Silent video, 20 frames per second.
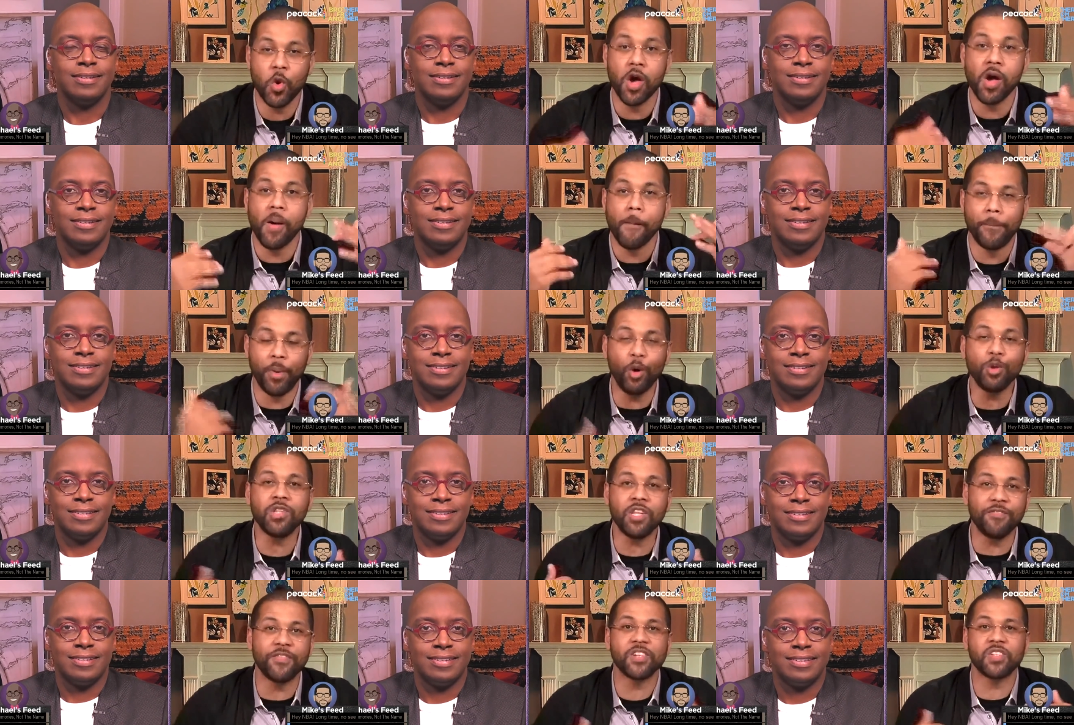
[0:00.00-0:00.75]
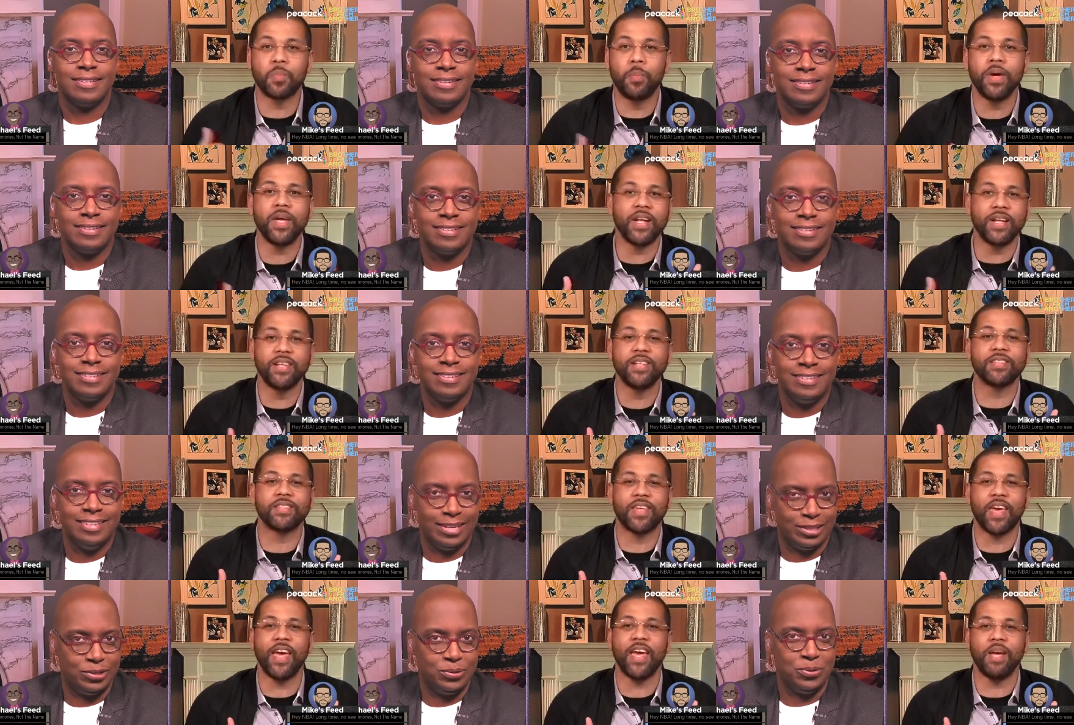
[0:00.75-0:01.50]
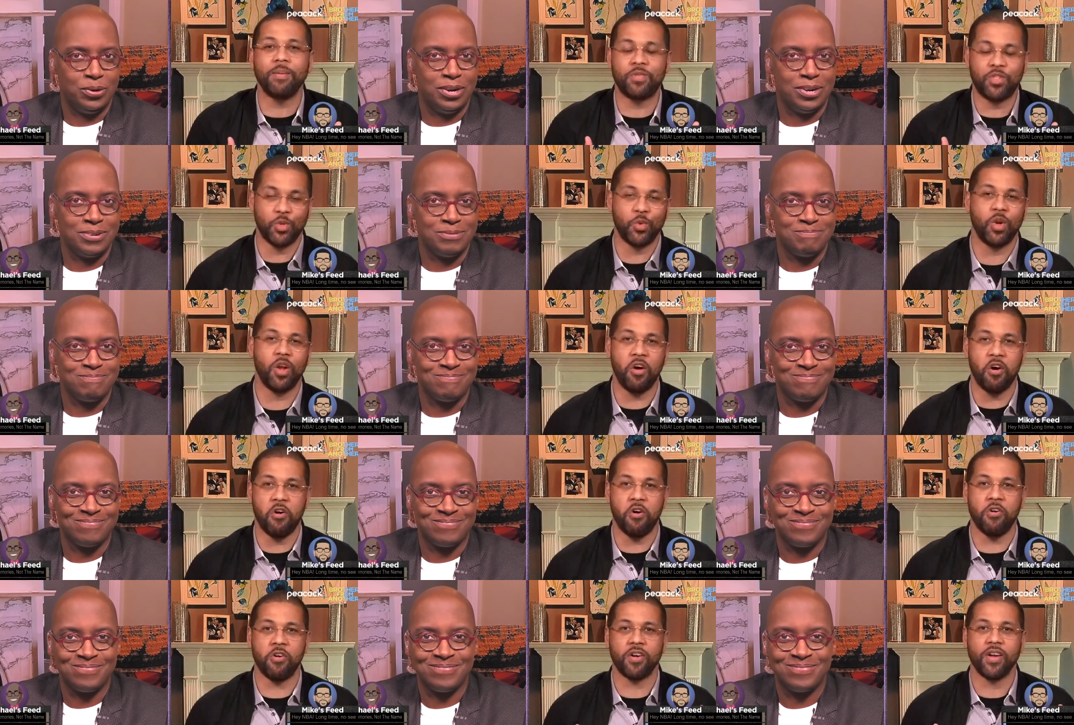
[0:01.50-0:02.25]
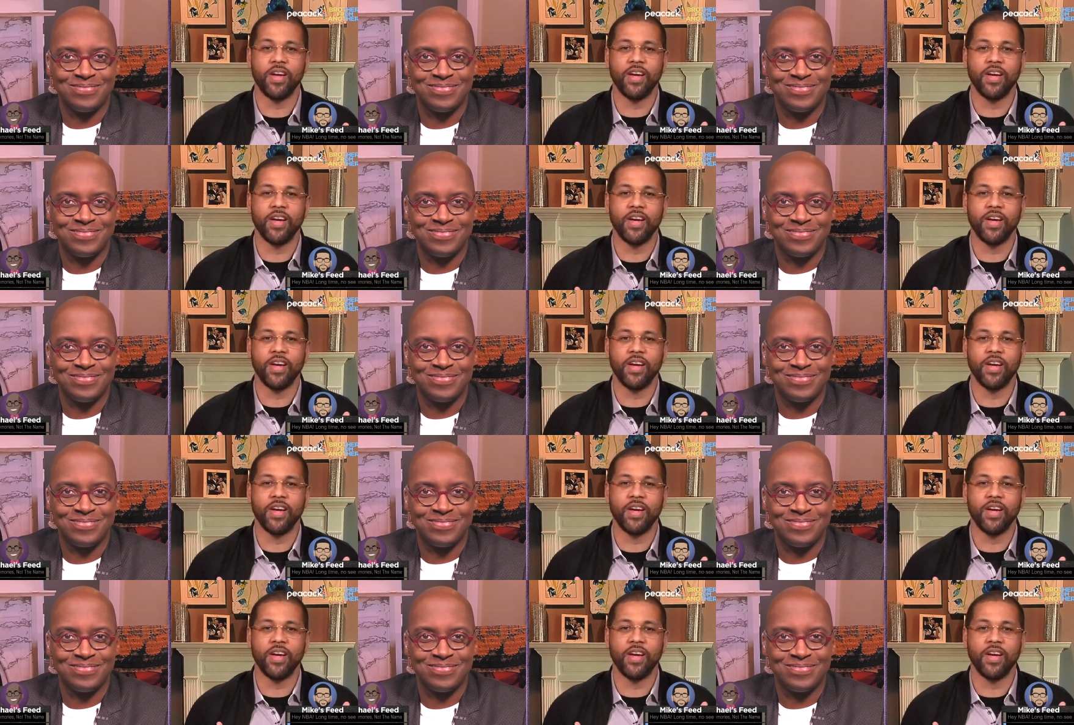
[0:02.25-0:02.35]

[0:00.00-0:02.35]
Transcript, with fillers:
Speaker 1: Both of us been in this game too long